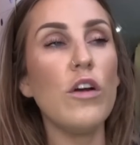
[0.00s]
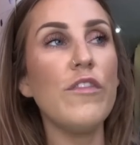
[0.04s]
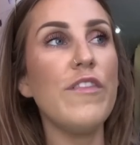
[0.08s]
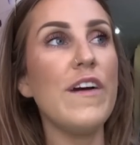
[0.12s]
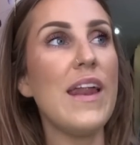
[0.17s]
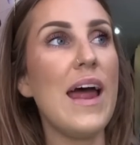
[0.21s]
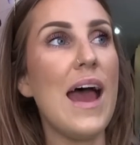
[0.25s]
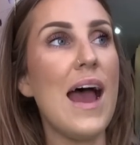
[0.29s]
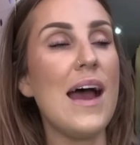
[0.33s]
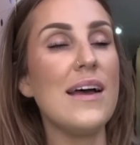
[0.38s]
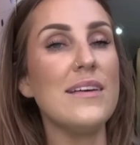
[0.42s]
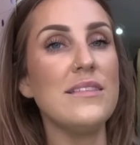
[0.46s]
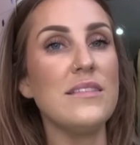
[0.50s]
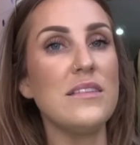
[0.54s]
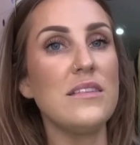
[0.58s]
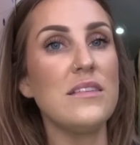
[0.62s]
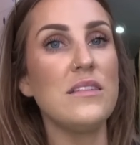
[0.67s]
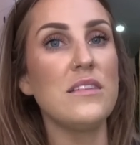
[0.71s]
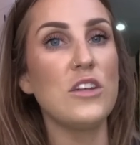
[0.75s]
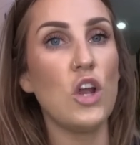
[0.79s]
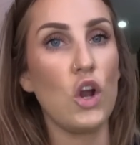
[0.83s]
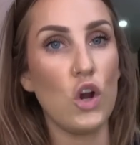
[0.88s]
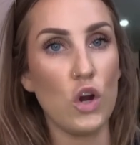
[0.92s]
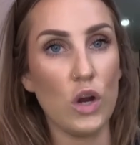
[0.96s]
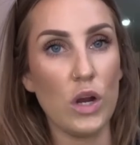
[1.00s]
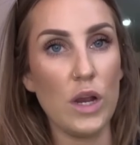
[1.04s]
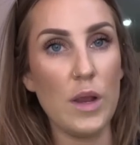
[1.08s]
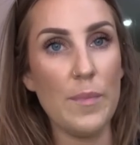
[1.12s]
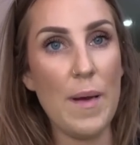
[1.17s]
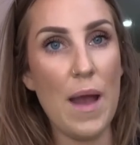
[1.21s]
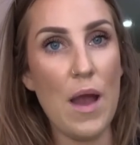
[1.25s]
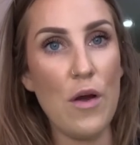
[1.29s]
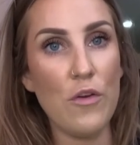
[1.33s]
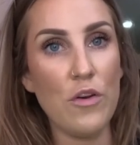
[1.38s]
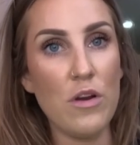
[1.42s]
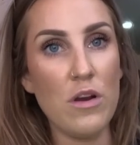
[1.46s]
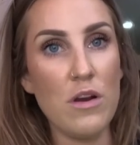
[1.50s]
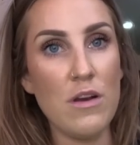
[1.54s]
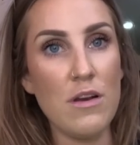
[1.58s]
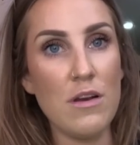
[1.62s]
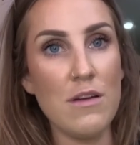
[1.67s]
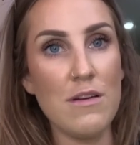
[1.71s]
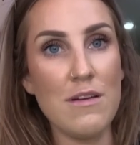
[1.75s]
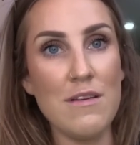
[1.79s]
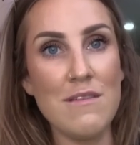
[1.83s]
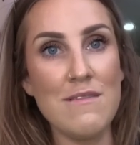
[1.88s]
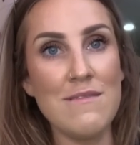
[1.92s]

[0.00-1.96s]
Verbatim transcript: if it has curry powder,